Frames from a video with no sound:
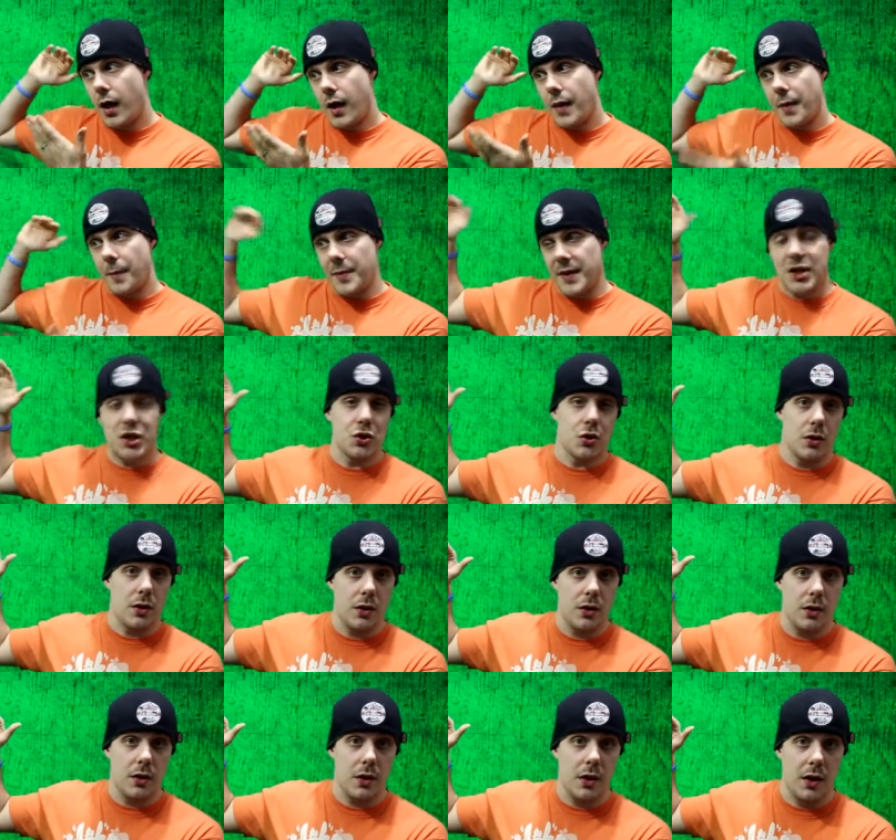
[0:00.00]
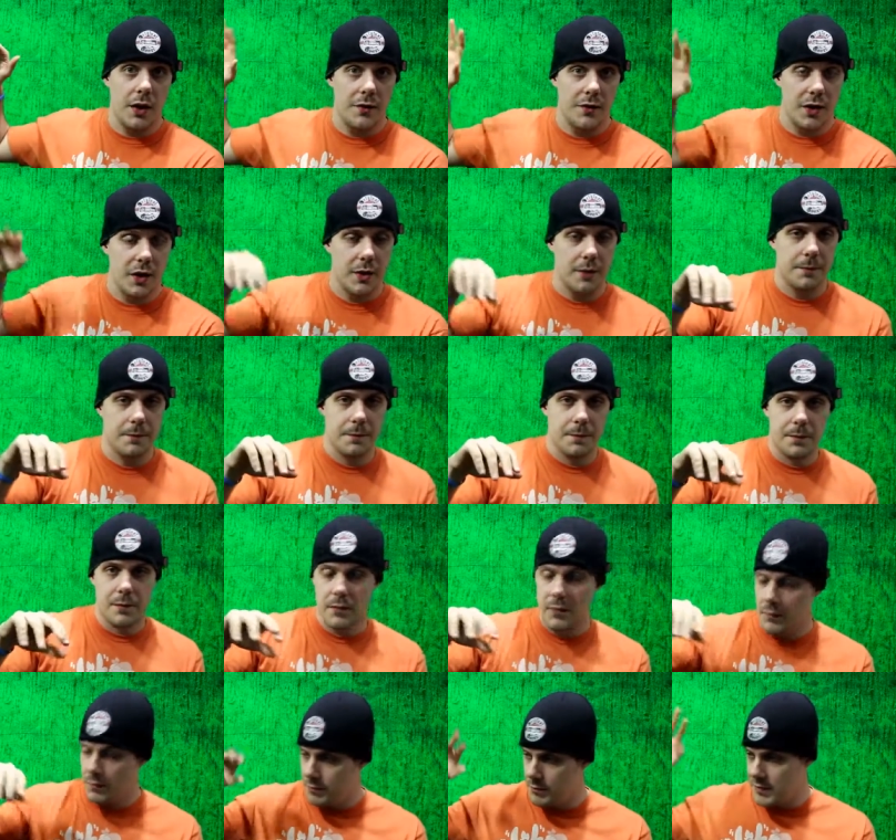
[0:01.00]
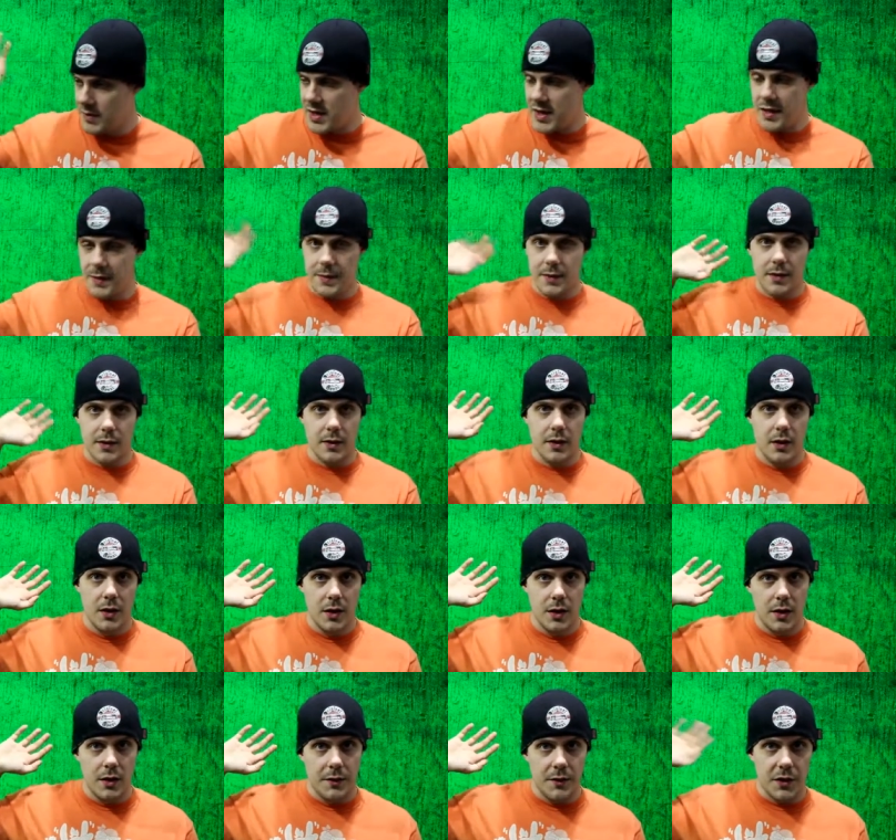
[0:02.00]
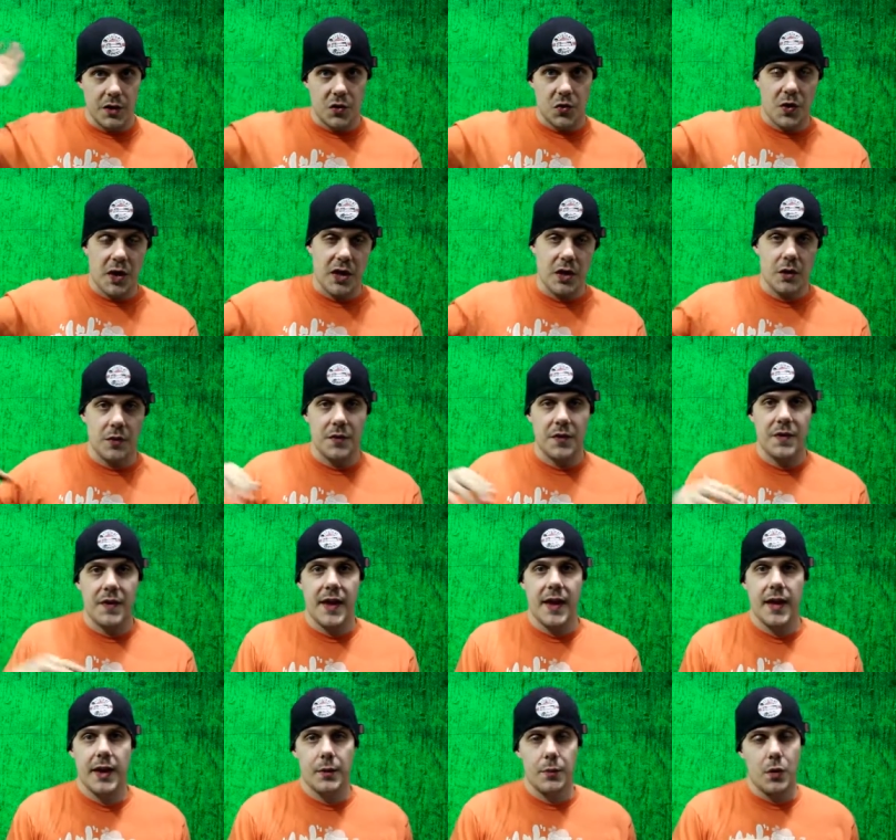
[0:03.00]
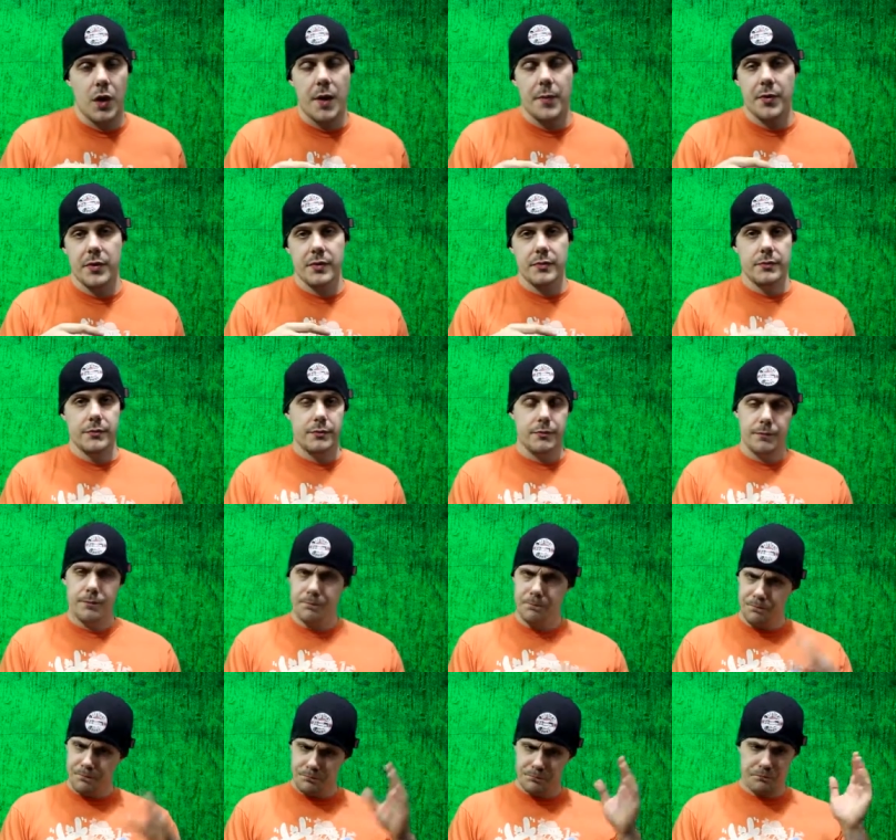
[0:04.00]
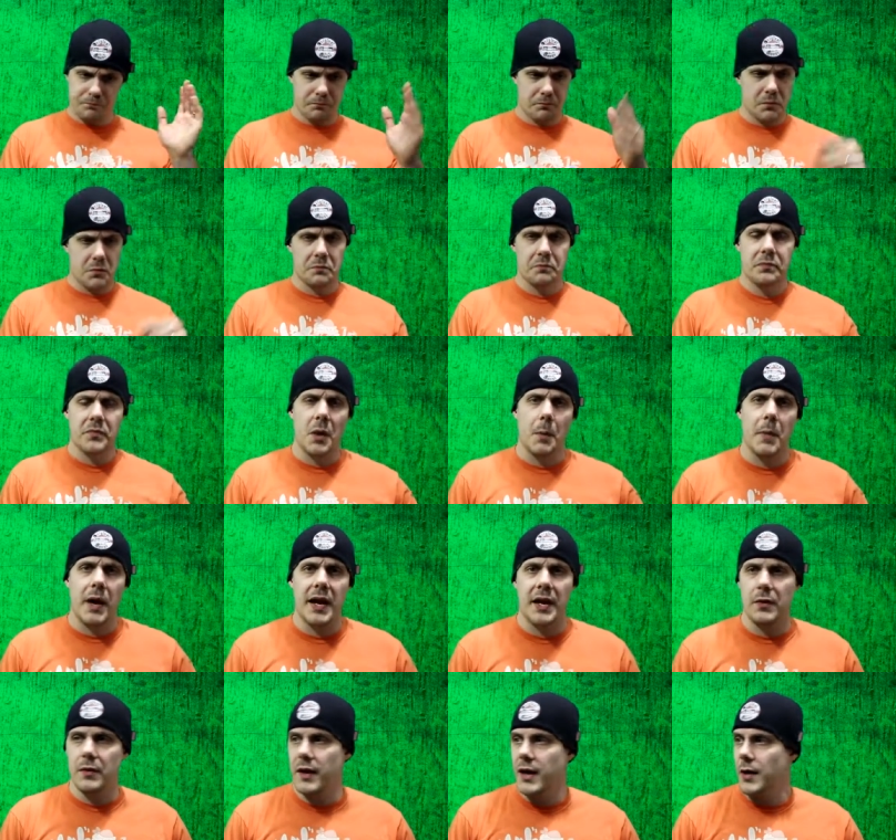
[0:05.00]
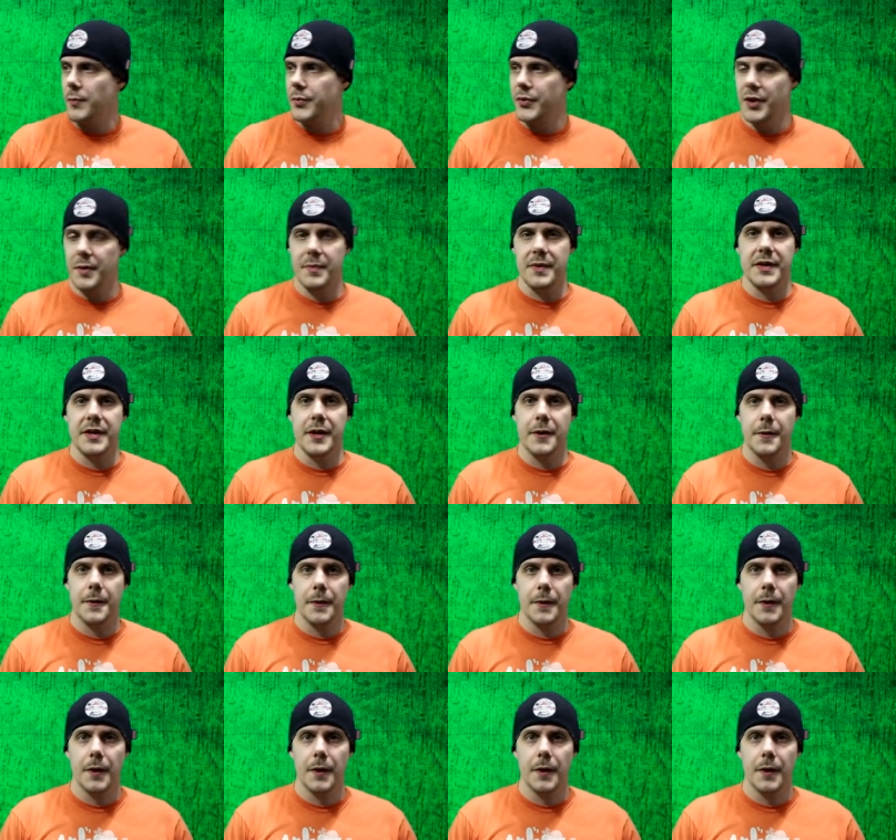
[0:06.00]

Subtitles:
the picture of me and the creator of the thing, and Robert and Mike, I'll put up in here.